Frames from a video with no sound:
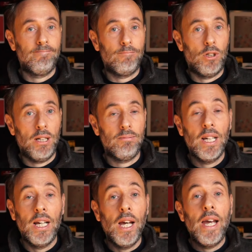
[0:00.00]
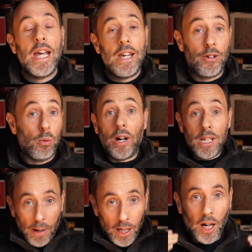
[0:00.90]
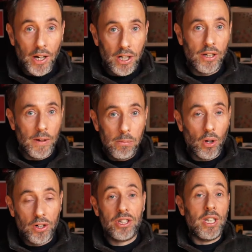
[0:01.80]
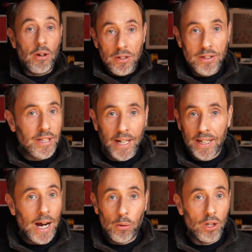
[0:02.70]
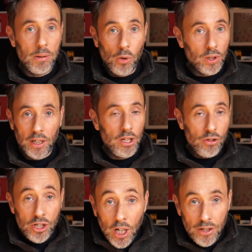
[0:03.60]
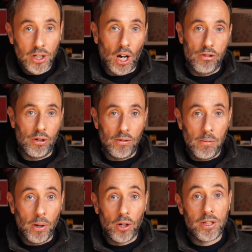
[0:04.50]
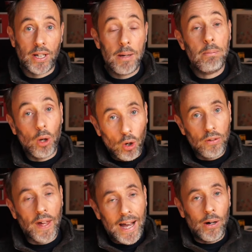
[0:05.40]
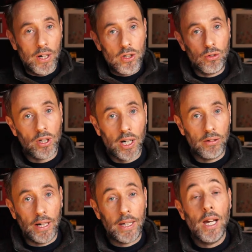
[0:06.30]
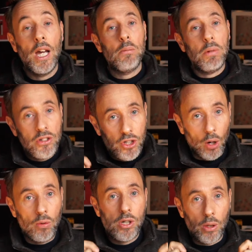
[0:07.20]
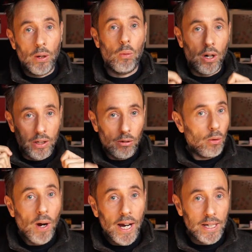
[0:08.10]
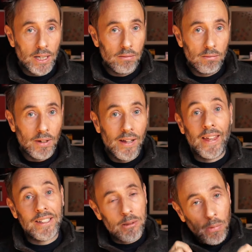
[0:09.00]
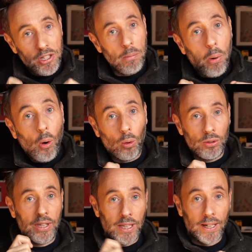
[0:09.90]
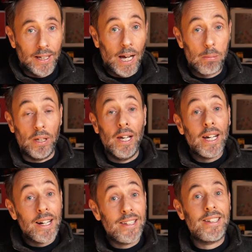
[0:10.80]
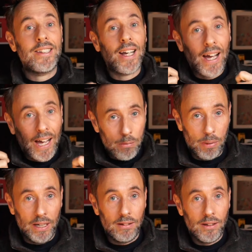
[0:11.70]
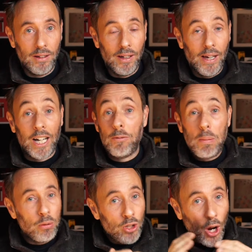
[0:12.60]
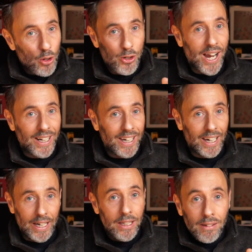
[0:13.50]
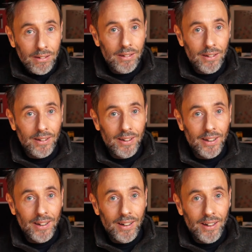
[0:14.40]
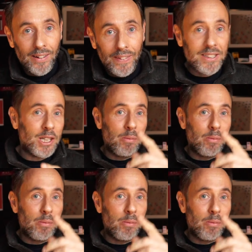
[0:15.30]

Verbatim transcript: All right? If you're worried about a large load of inbox, you know, take an hour on the morning and you return to go through your inbox, okay? Block that out in your diary. But don't do it while you're away. And that's the most important thing that can happen because this is a habit. And if people know you're checking in, that's going to